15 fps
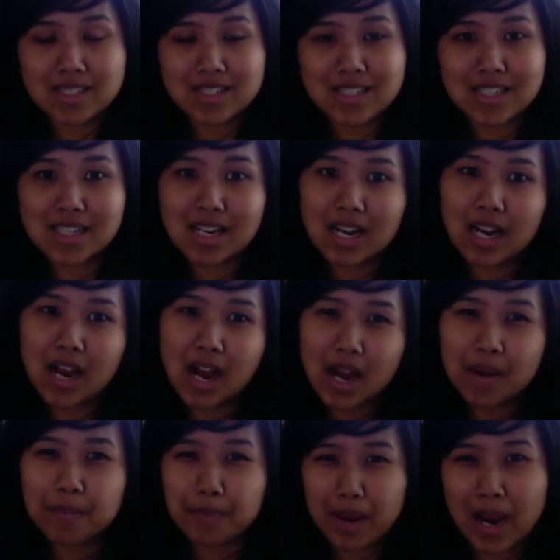To
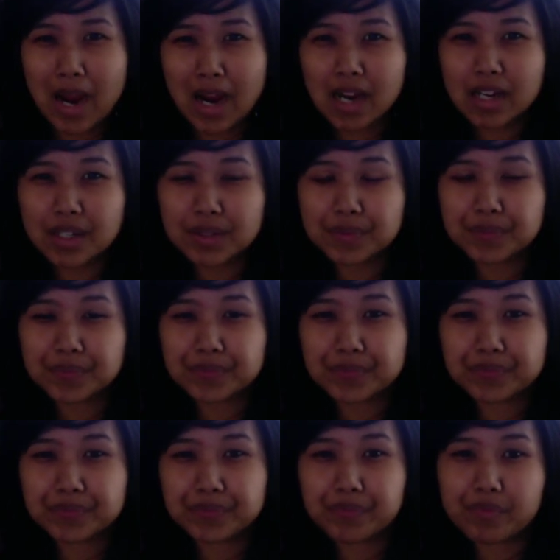cut back,
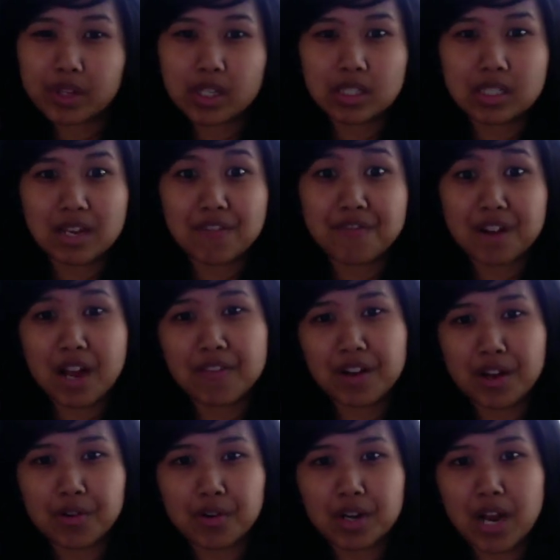say
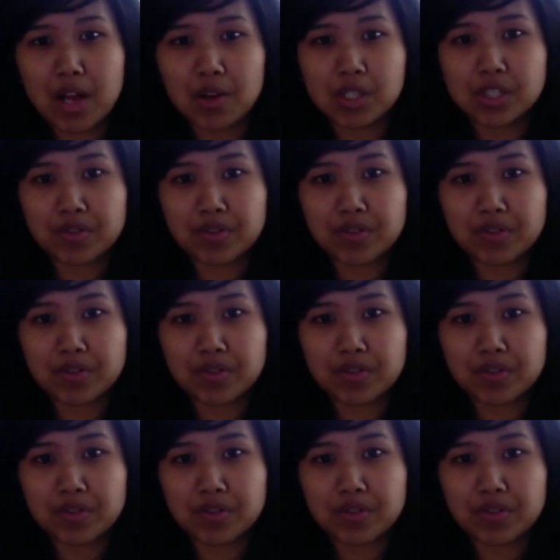500 calories,